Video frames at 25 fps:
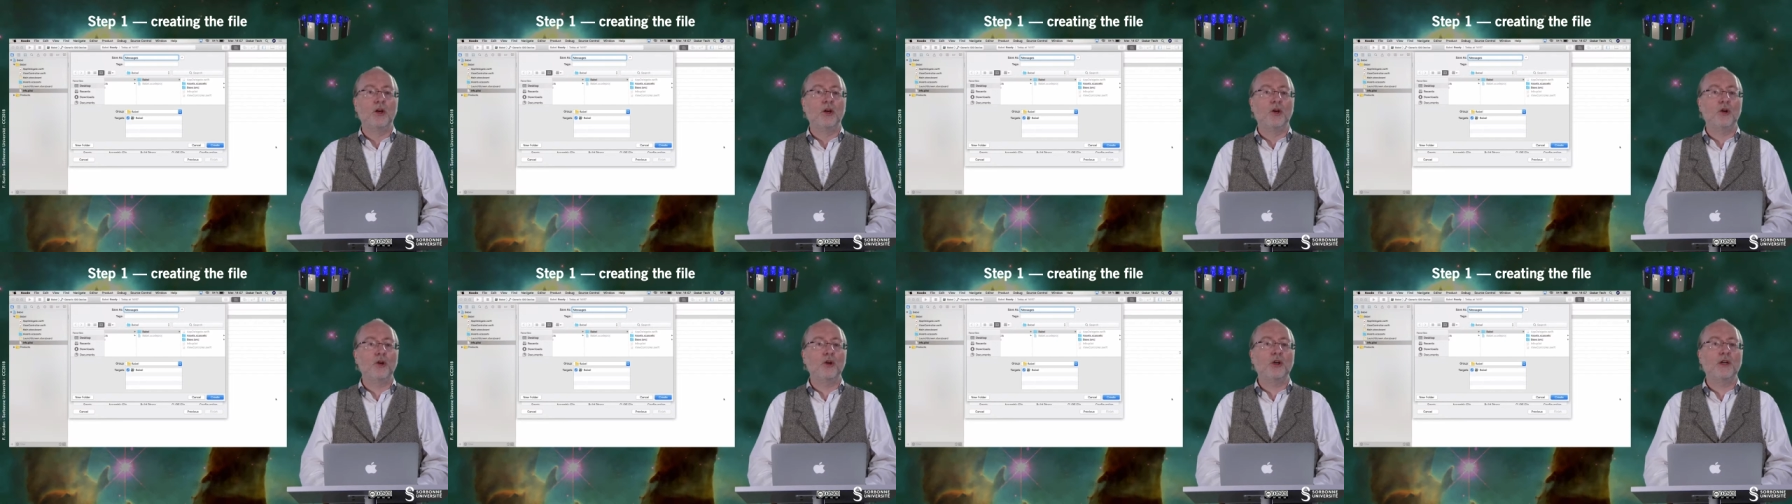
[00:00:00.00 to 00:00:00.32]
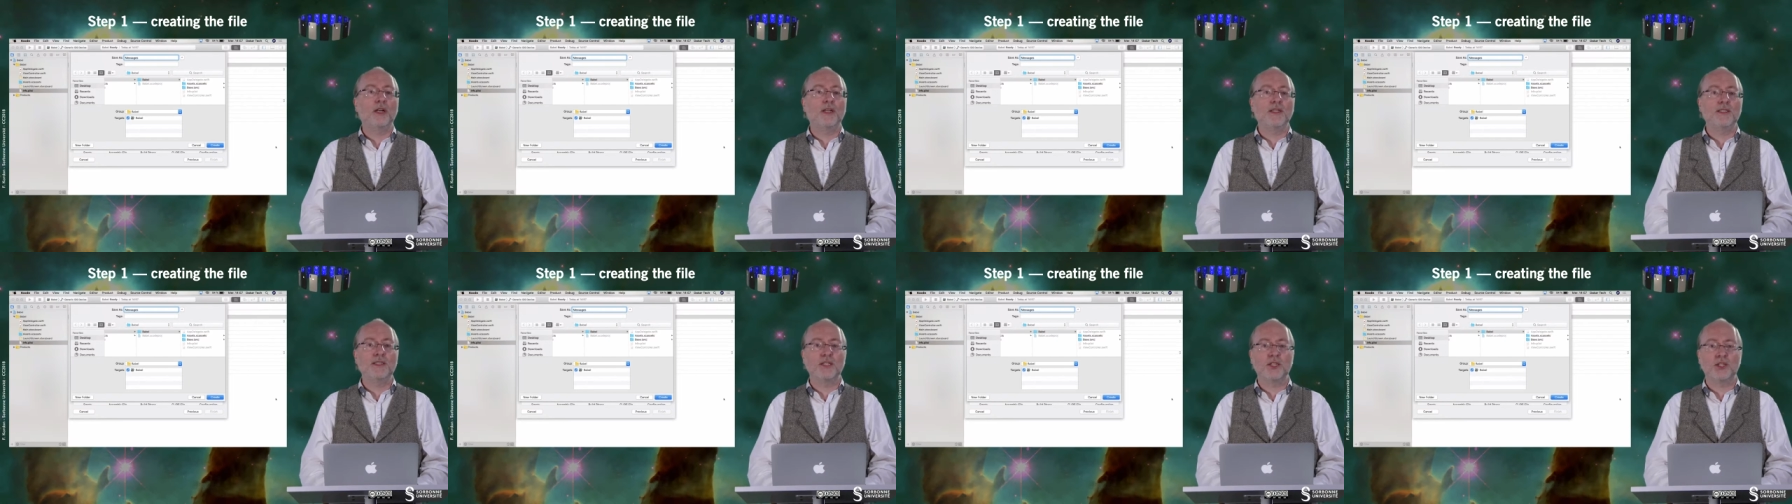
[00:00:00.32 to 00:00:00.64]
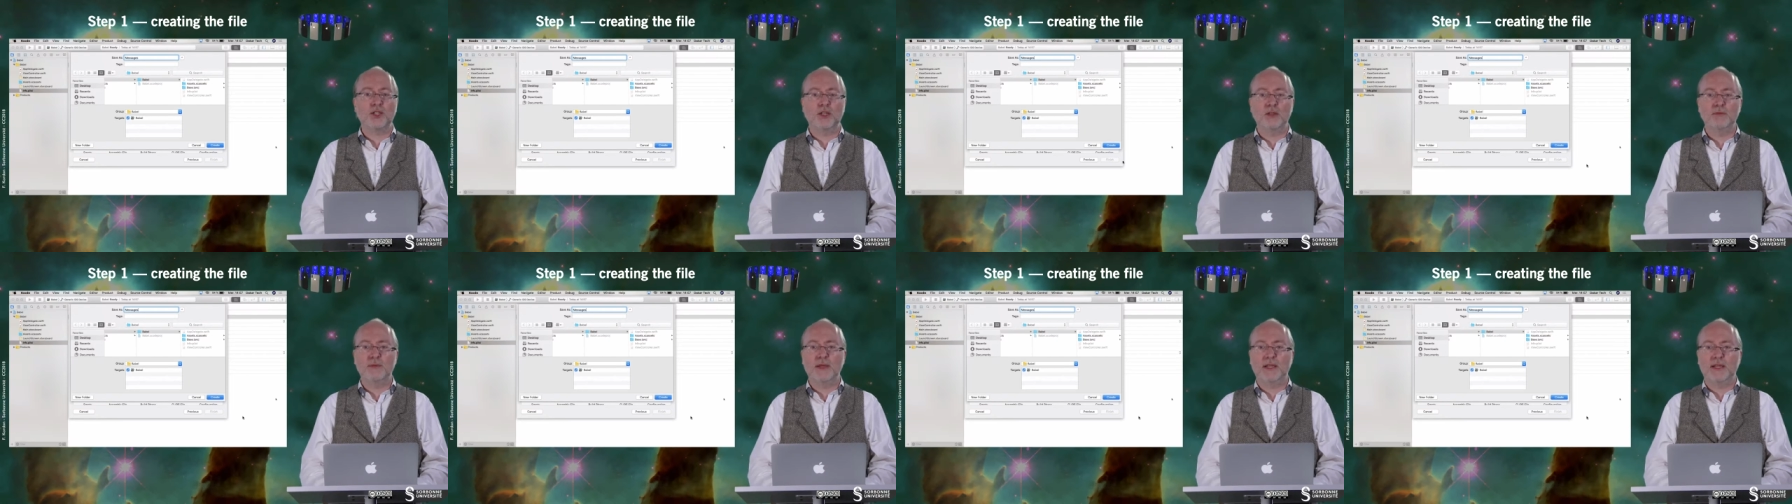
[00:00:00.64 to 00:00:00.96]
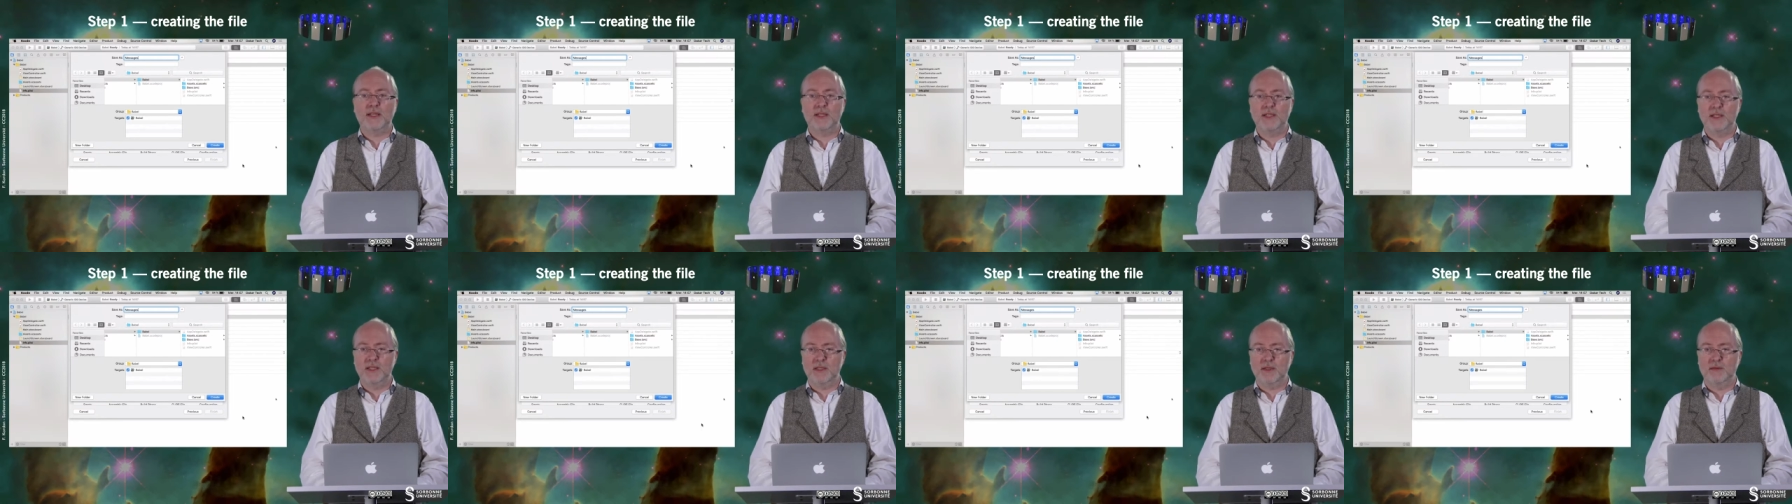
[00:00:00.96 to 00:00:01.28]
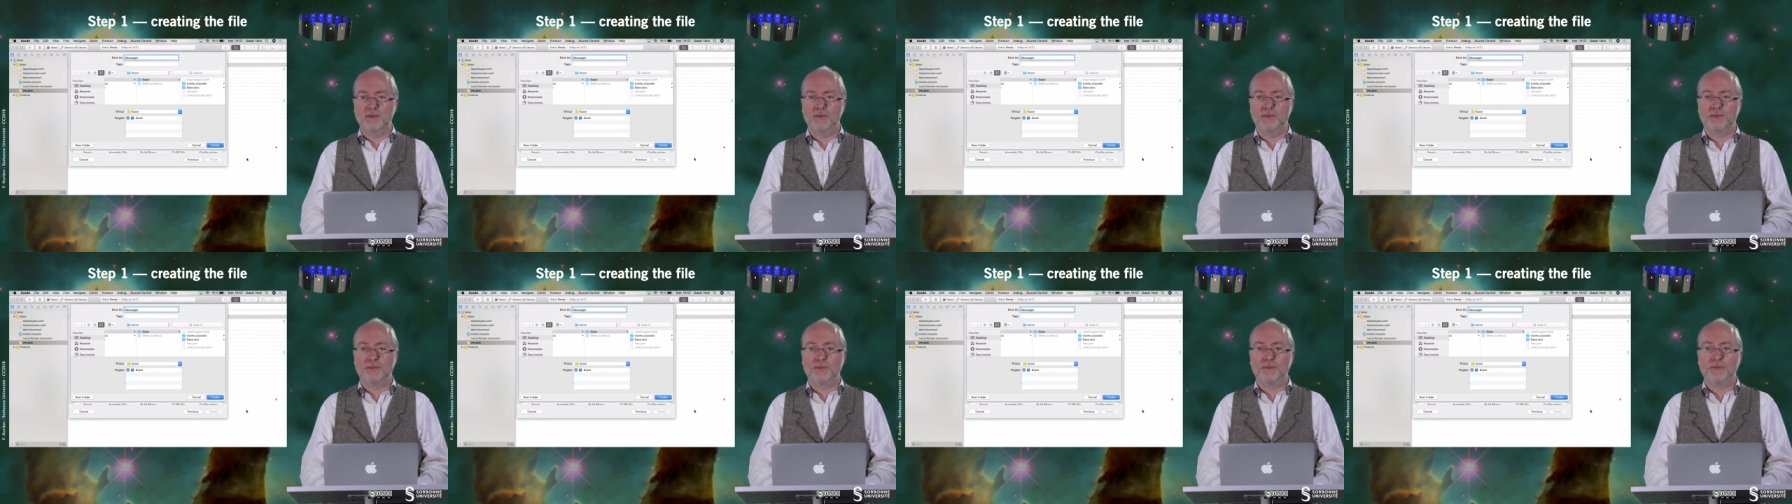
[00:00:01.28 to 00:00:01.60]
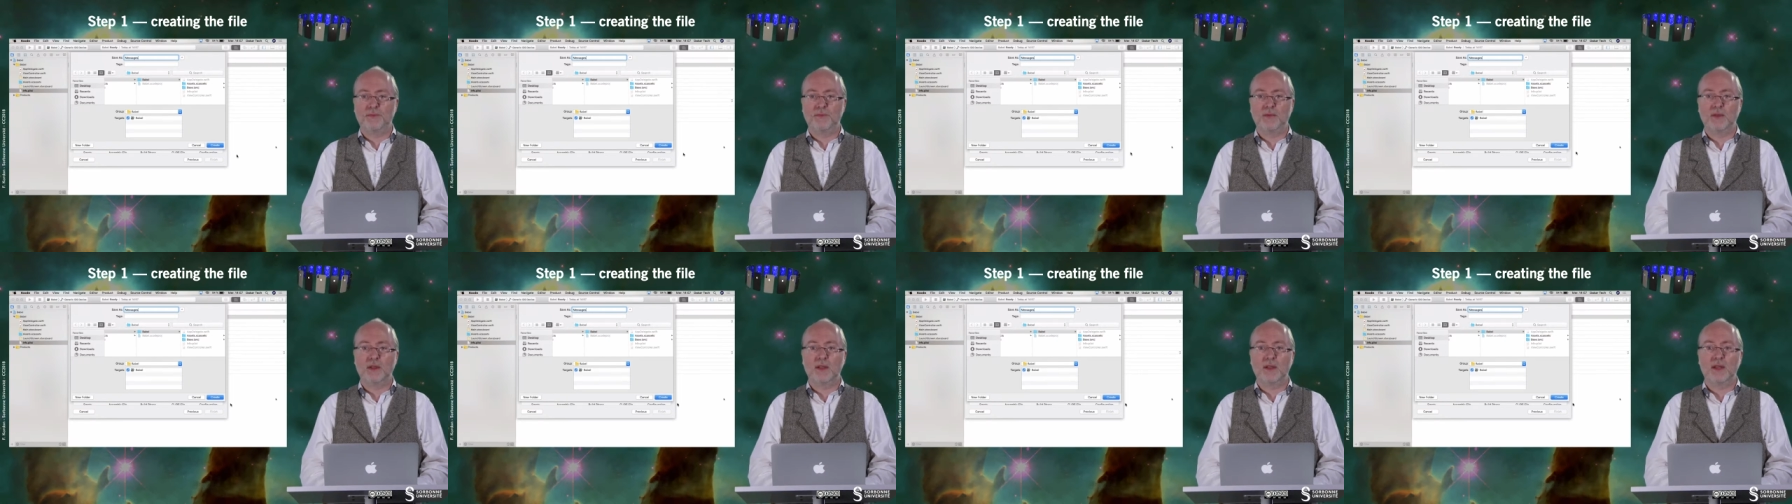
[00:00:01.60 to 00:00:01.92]
localization mechanism.
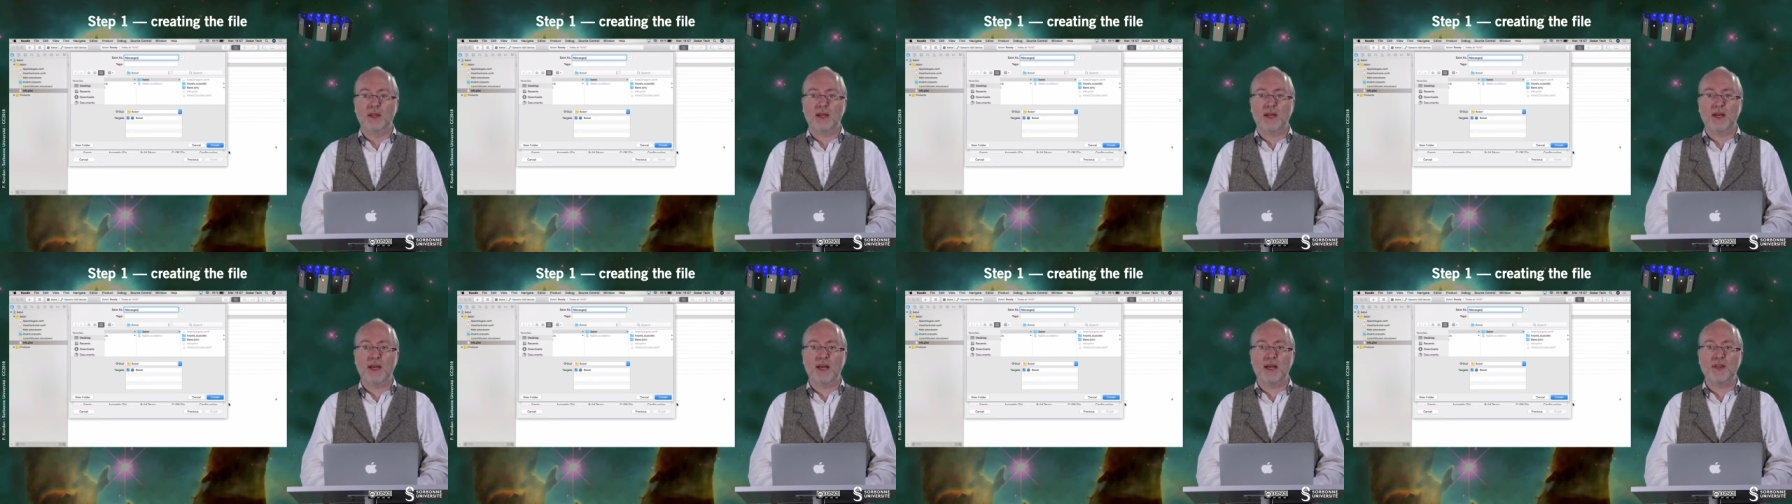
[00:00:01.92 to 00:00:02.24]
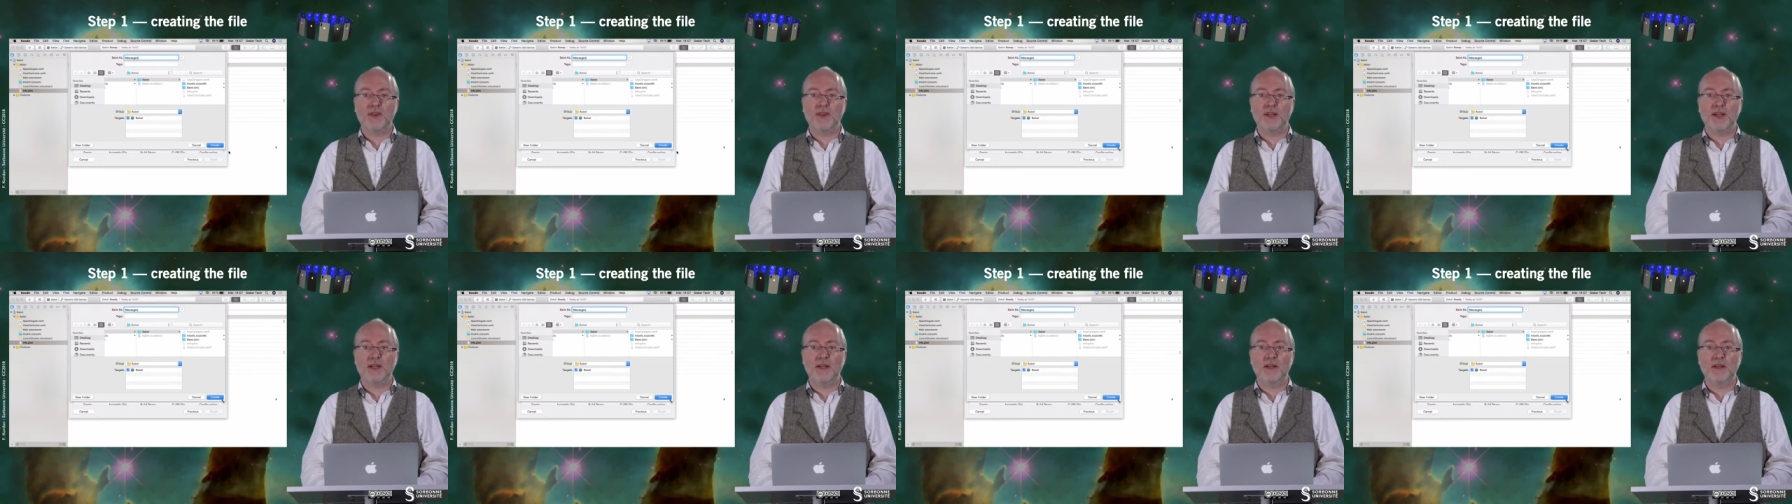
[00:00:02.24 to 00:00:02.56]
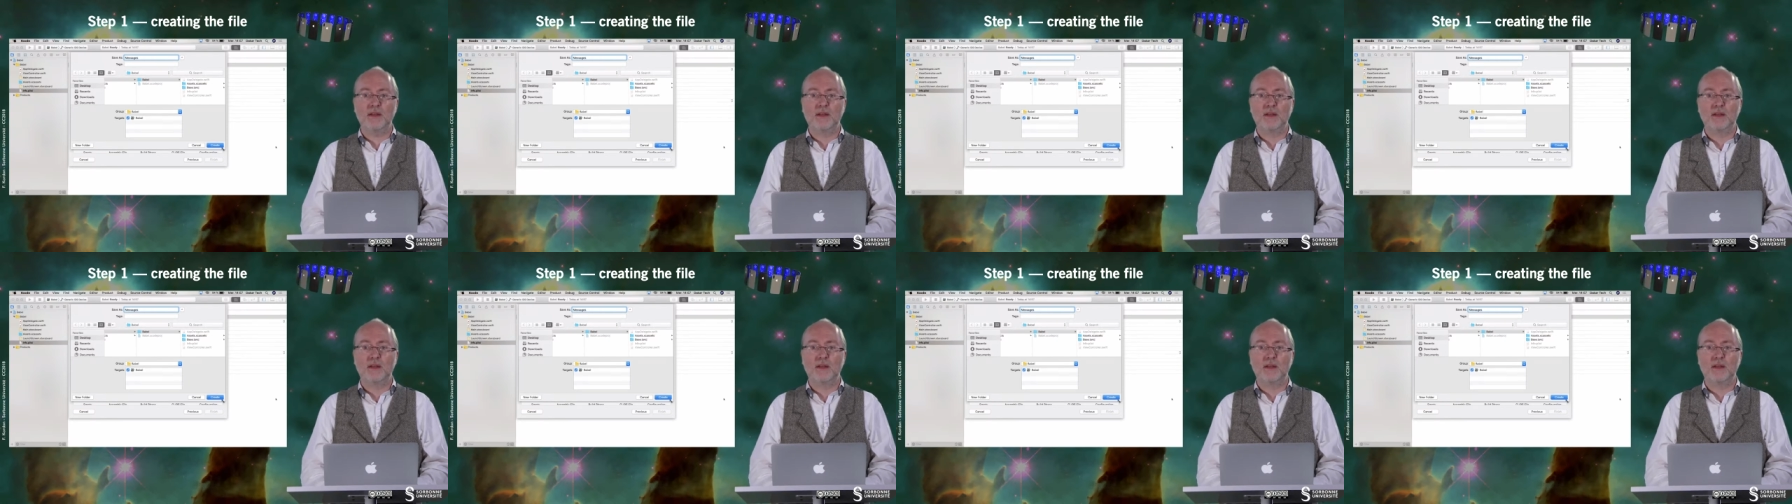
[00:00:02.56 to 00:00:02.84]
And then